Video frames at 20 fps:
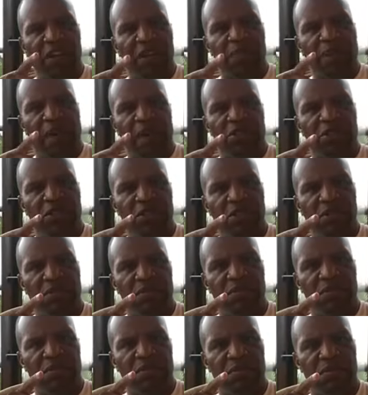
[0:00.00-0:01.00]
about you?
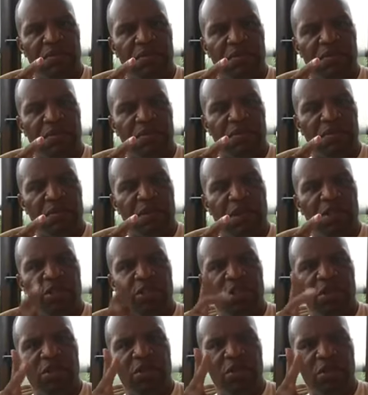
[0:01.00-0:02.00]

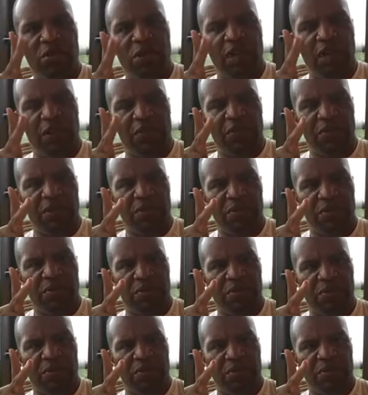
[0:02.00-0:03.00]
Do you love you?
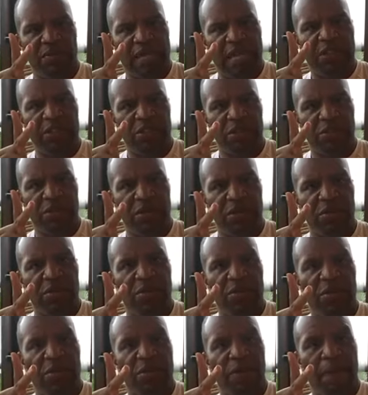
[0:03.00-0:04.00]
Yes, you do.
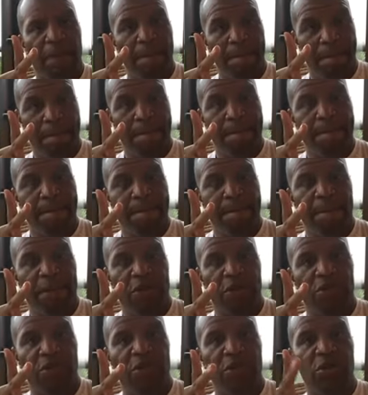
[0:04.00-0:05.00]

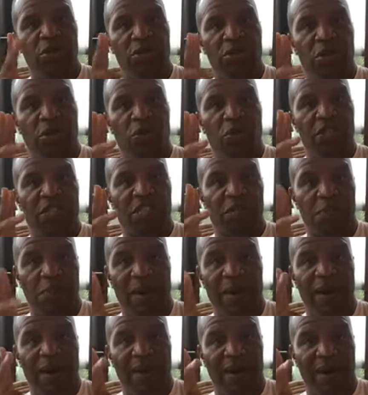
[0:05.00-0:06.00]
Choose to
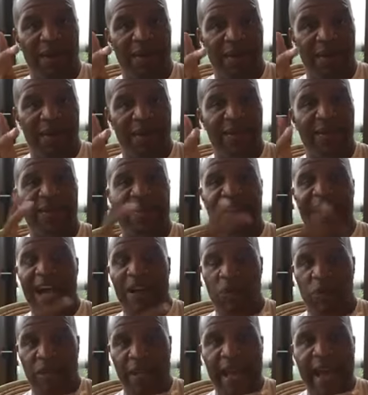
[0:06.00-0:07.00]
respond,
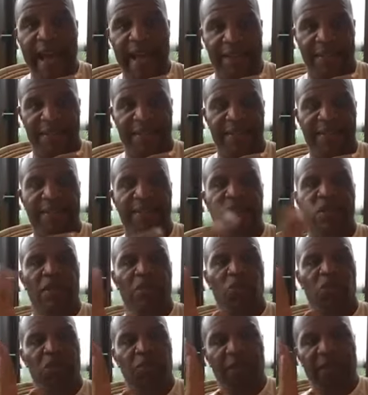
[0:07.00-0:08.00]
not react,
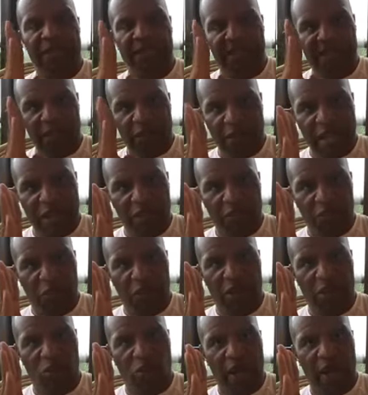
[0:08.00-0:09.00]
which means get on that
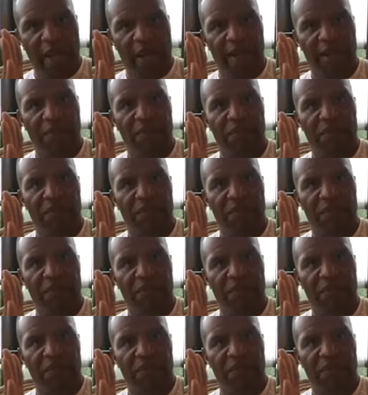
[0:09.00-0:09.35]
freeway